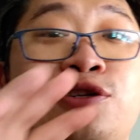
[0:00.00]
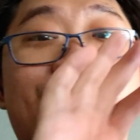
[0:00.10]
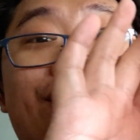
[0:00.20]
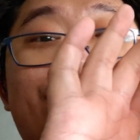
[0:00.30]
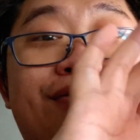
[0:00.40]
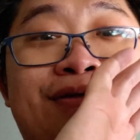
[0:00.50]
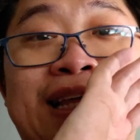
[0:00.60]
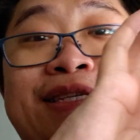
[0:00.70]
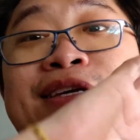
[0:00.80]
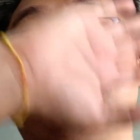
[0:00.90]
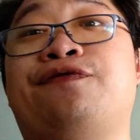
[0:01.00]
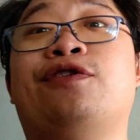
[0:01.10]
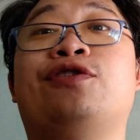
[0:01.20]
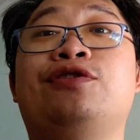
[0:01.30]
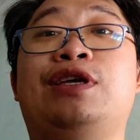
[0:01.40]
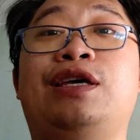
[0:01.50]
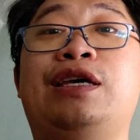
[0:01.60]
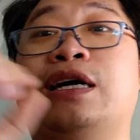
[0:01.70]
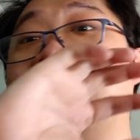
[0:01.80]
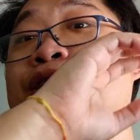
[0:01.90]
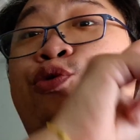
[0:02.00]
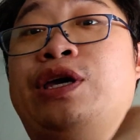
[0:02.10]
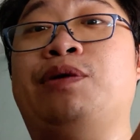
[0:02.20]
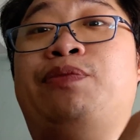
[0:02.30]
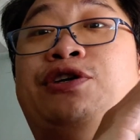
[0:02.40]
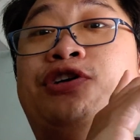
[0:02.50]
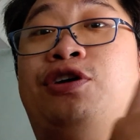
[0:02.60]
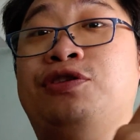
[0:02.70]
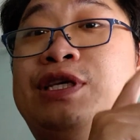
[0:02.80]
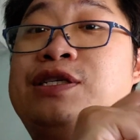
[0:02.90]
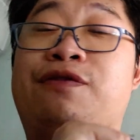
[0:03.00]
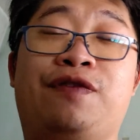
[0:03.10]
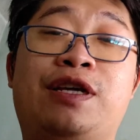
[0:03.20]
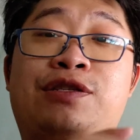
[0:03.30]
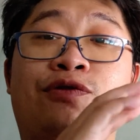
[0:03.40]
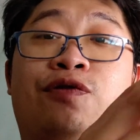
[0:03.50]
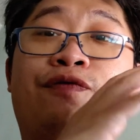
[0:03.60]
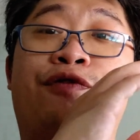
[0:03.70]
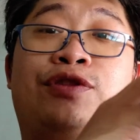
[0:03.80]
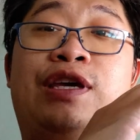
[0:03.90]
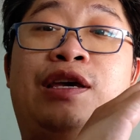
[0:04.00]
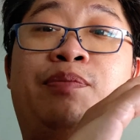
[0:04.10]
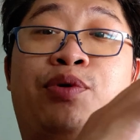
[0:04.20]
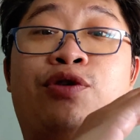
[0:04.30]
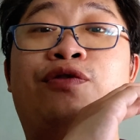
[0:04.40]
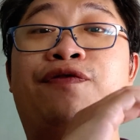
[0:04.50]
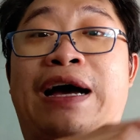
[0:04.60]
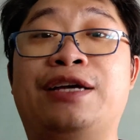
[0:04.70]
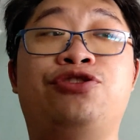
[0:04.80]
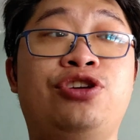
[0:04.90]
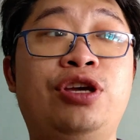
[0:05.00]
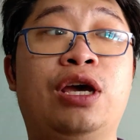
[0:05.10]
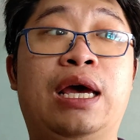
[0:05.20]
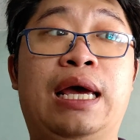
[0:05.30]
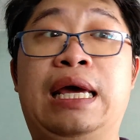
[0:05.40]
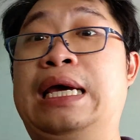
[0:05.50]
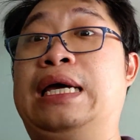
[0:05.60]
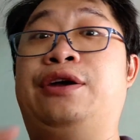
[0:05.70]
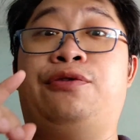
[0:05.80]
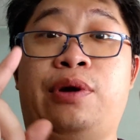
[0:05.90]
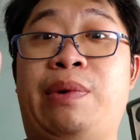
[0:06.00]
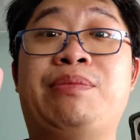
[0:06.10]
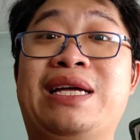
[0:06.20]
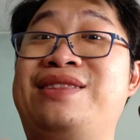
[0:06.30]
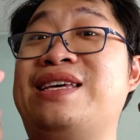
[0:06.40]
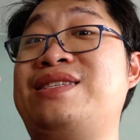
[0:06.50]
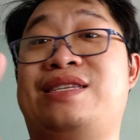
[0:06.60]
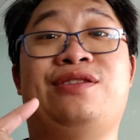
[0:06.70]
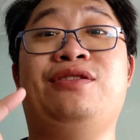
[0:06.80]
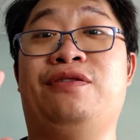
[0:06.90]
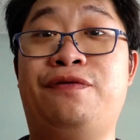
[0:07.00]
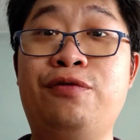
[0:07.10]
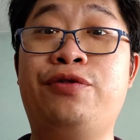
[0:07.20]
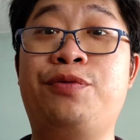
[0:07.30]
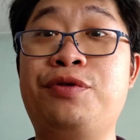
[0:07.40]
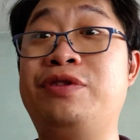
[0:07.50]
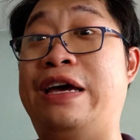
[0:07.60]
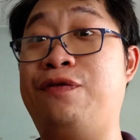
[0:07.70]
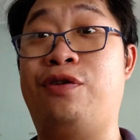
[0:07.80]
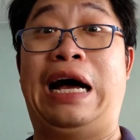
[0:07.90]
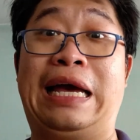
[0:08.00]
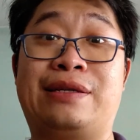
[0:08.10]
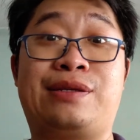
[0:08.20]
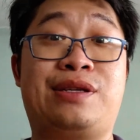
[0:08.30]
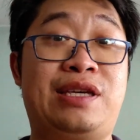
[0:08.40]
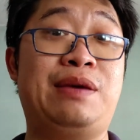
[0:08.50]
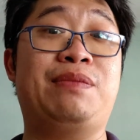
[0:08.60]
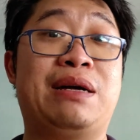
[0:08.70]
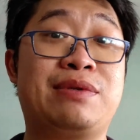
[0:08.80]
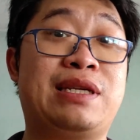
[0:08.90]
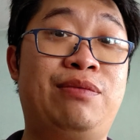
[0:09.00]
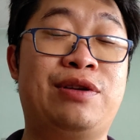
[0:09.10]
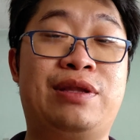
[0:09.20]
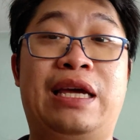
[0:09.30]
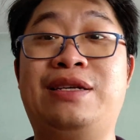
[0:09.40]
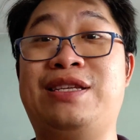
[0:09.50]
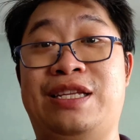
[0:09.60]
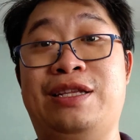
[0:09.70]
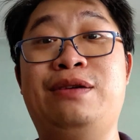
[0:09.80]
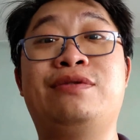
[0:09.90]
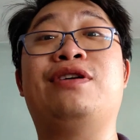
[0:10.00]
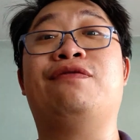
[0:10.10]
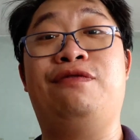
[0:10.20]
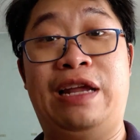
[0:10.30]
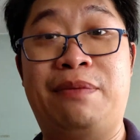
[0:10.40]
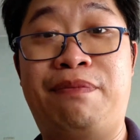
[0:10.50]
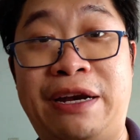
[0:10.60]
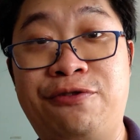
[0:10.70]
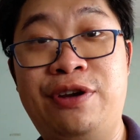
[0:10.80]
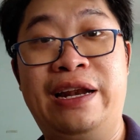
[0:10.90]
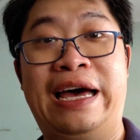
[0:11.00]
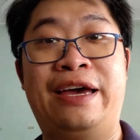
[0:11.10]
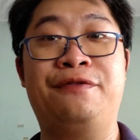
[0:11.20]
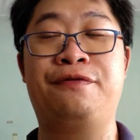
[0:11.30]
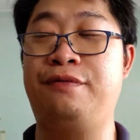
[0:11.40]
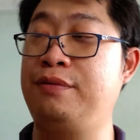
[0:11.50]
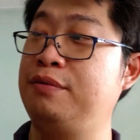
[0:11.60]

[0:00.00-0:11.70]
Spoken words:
So that's it for the quick impression on this Infinix Note 40 Pro 5G. Remember, this is not a full review, therefore I skip up some of the things in terms of like battery life,